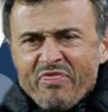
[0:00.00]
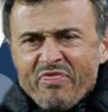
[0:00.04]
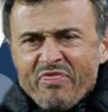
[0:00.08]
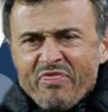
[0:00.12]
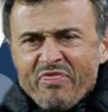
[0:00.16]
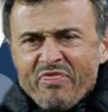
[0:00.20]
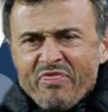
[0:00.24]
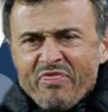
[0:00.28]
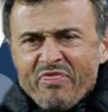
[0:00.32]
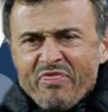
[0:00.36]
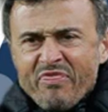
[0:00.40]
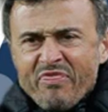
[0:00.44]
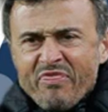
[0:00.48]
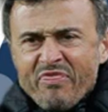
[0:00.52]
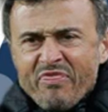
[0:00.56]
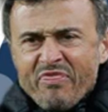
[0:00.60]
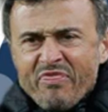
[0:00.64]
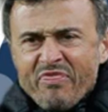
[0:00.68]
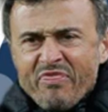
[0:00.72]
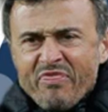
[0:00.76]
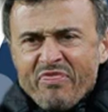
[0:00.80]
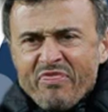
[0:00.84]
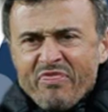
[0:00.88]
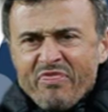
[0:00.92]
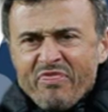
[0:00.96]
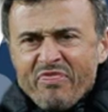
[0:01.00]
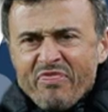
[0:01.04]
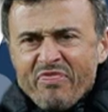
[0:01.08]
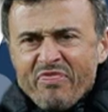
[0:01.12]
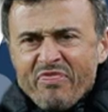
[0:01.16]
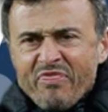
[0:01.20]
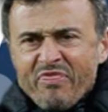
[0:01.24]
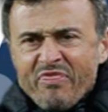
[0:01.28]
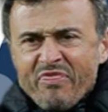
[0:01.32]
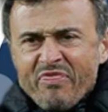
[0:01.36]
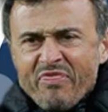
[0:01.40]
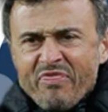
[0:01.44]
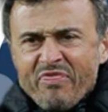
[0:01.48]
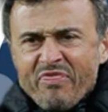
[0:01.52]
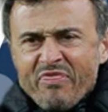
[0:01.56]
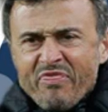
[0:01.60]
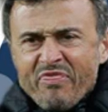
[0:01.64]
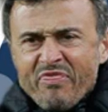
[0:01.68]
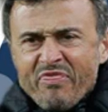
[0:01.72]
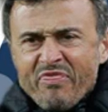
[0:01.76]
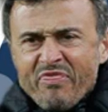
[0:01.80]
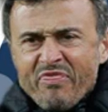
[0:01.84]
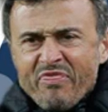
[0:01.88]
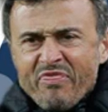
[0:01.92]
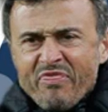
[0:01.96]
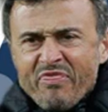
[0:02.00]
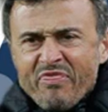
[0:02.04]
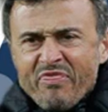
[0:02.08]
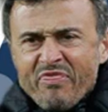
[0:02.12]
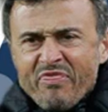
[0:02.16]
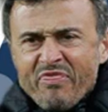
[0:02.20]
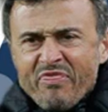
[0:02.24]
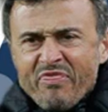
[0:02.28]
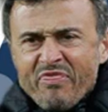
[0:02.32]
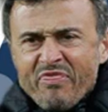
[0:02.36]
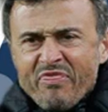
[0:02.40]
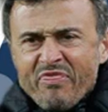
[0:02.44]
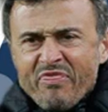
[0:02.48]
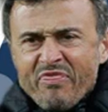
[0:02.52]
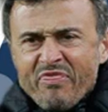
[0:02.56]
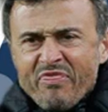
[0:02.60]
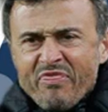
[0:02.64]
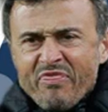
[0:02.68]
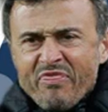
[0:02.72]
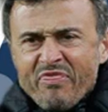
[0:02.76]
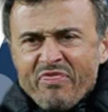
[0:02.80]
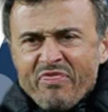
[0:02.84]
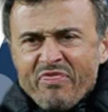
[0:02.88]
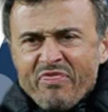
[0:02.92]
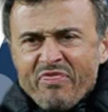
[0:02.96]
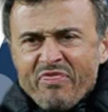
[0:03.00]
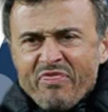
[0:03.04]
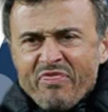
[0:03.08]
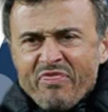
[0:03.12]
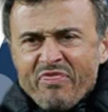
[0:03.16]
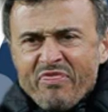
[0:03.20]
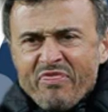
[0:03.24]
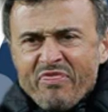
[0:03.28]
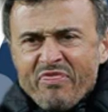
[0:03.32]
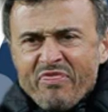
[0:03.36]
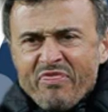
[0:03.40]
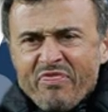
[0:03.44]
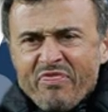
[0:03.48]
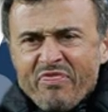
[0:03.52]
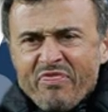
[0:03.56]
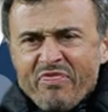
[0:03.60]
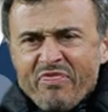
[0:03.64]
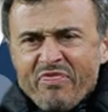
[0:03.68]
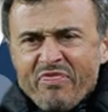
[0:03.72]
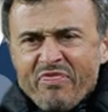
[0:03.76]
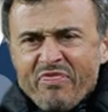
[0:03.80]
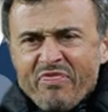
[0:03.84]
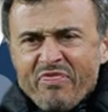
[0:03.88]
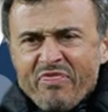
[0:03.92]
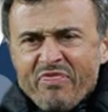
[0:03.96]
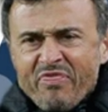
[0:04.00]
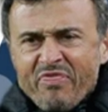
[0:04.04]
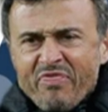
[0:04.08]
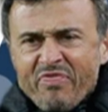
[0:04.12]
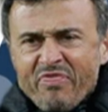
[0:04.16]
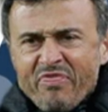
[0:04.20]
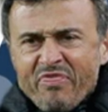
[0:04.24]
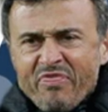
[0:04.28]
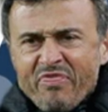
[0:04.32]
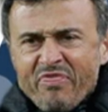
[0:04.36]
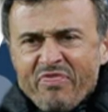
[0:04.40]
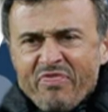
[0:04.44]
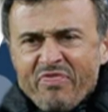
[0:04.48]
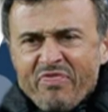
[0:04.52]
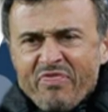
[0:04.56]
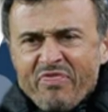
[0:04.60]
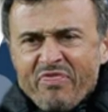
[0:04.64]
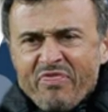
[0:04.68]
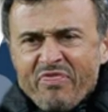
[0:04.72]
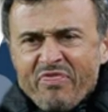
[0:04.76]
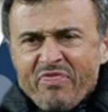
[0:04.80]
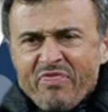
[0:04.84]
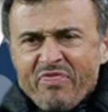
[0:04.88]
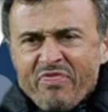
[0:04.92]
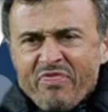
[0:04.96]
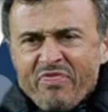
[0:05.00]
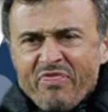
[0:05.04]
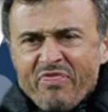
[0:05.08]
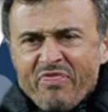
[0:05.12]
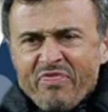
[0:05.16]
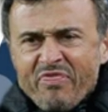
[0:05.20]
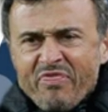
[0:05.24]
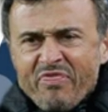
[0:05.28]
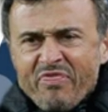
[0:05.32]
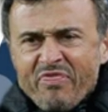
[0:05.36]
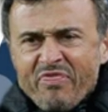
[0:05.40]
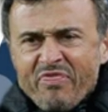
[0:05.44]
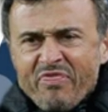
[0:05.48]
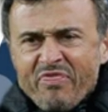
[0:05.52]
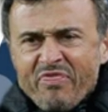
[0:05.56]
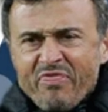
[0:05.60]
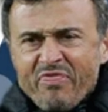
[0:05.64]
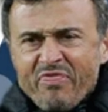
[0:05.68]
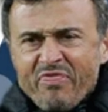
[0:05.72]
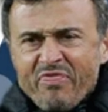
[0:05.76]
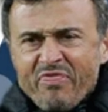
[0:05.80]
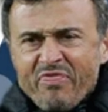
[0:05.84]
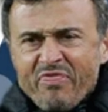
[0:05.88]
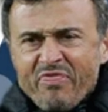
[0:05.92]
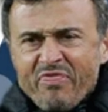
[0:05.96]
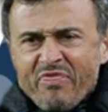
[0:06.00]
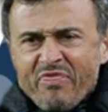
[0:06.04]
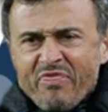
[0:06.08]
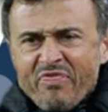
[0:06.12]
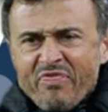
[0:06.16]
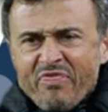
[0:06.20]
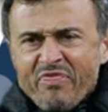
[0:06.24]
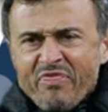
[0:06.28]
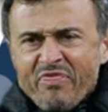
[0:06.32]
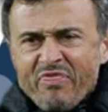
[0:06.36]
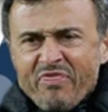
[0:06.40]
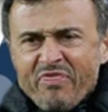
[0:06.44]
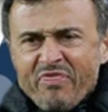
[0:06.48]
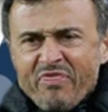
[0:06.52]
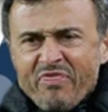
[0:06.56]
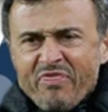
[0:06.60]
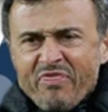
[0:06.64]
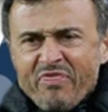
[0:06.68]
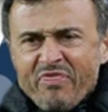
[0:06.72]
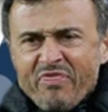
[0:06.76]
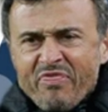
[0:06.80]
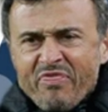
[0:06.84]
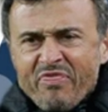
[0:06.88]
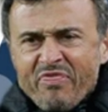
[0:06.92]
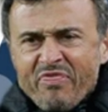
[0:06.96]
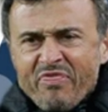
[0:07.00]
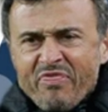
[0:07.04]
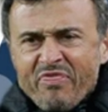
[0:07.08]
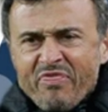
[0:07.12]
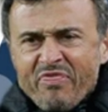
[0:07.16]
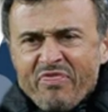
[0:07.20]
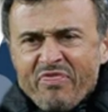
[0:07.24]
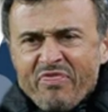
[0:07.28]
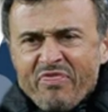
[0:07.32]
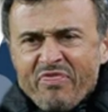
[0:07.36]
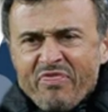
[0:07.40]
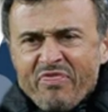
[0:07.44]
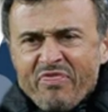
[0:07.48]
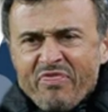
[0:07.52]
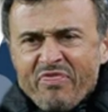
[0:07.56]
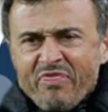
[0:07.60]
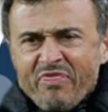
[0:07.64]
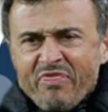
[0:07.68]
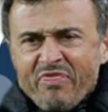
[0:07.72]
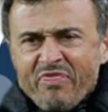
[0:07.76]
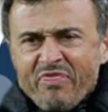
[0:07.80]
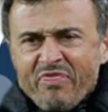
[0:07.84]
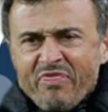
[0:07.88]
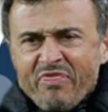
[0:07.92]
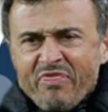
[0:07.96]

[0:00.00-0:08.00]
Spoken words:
(silent)